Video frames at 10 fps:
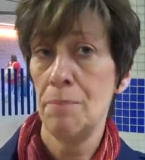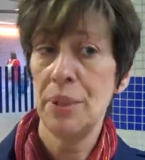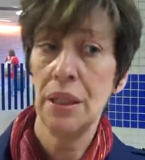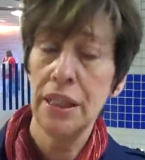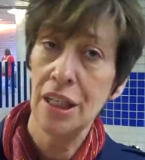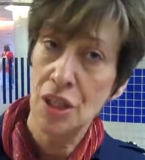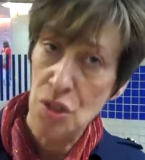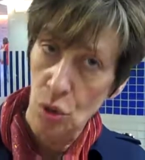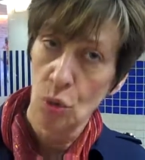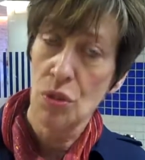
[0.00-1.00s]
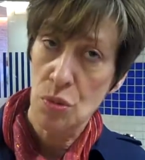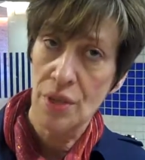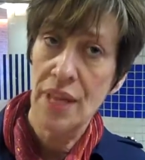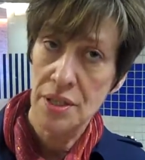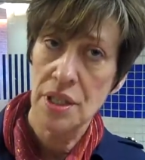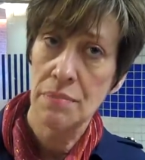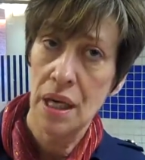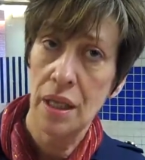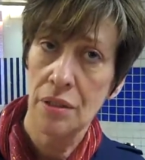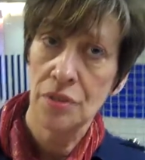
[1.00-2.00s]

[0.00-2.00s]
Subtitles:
But it's always with that in mind.